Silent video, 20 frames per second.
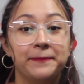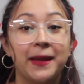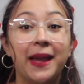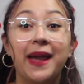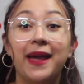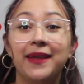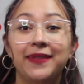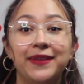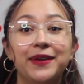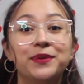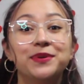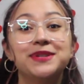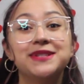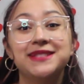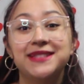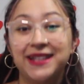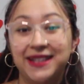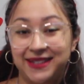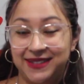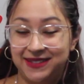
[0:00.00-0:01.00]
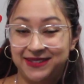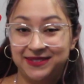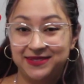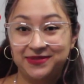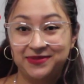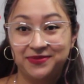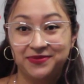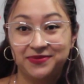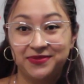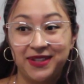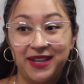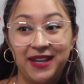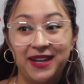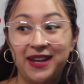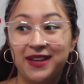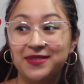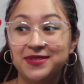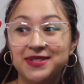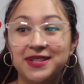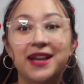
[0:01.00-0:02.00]
and there was none. And
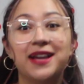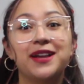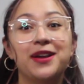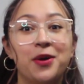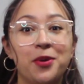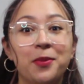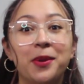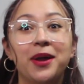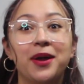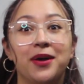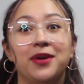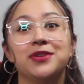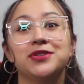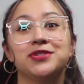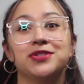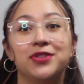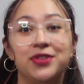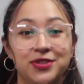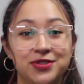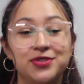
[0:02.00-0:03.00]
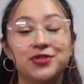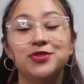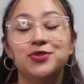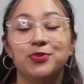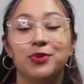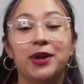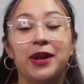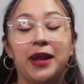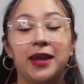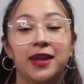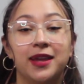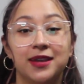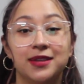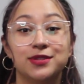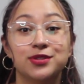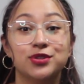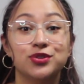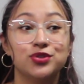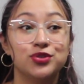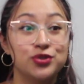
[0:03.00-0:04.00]
I was like, oh my gosh, this is what I
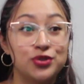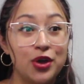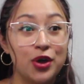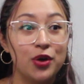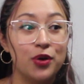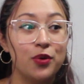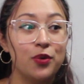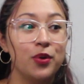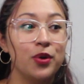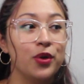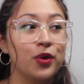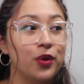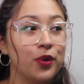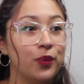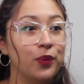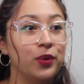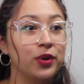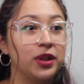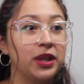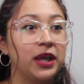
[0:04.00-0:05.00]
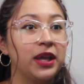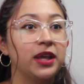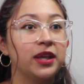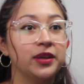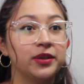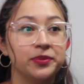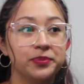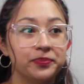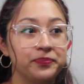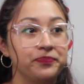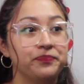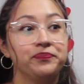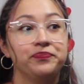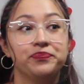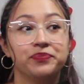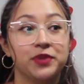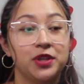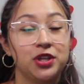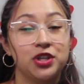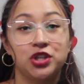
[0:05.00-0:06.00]
get. So we're like,
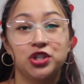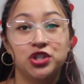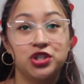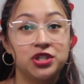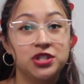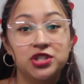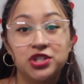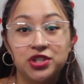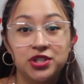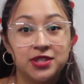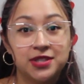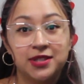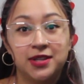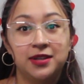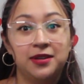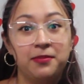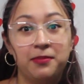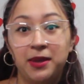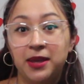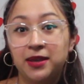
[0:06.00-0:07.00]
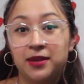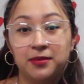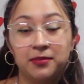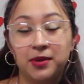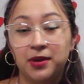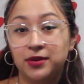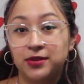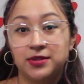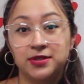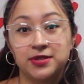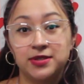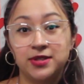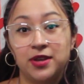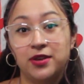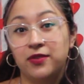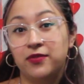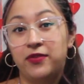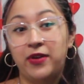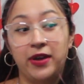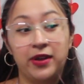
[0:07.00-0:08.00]
she's just gonna make them on
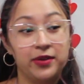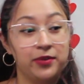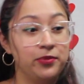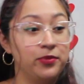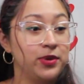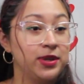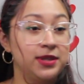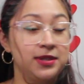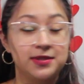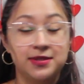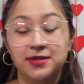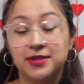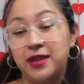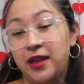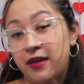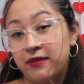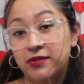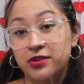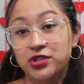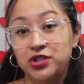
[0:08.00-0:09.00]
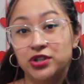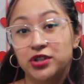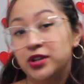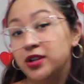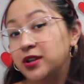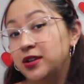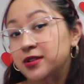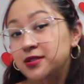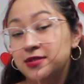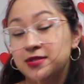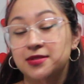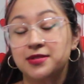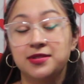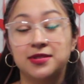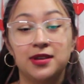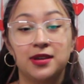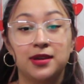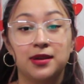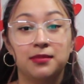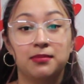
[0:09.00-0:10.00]
herself. I went and scavenger hunt
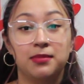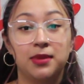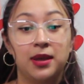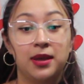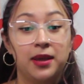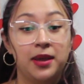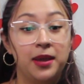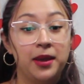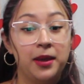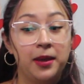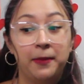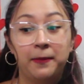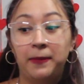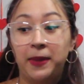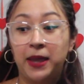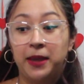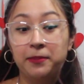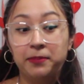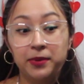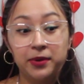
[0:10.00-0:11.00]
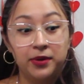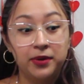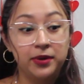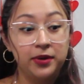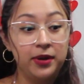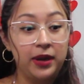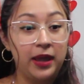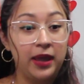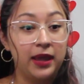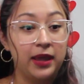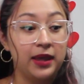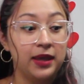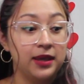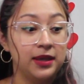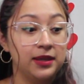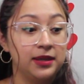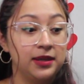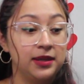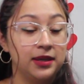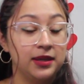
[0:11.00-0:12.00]
some paper,
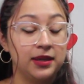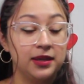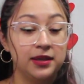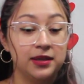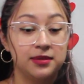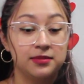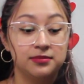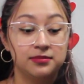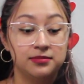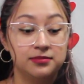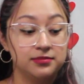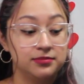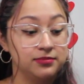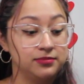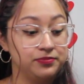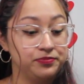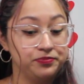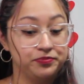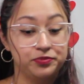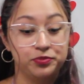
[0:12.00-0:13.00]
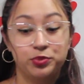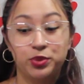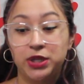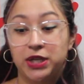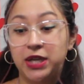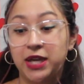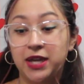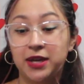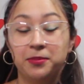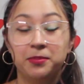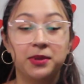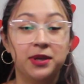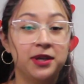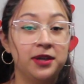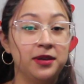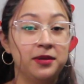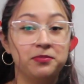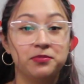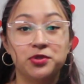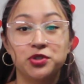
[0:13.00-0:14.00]
and we cut them
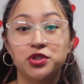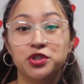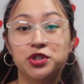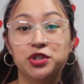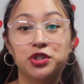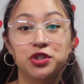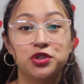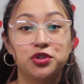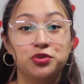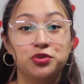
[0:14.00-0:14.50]
up. She